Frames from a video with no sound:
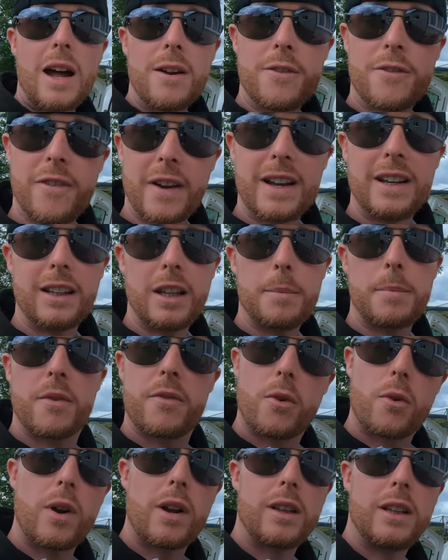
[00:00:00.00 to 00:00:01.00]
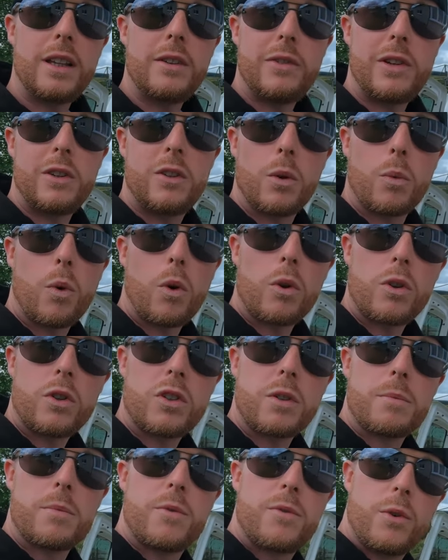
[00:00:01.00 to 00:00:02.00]
And finally, before I leave you to watch
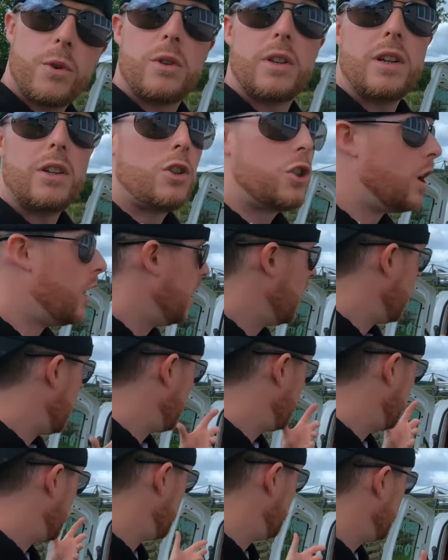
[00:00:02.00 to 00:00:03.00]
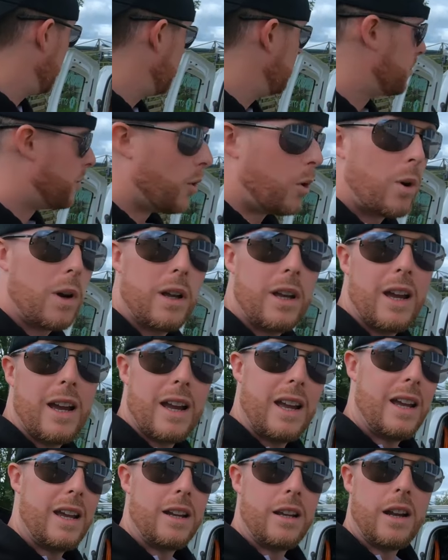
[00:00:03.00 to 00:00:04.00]
some footage of the Bigboy
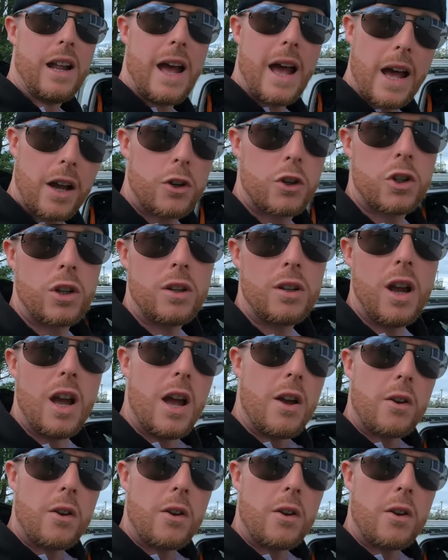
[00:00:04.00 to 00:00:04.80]
in action,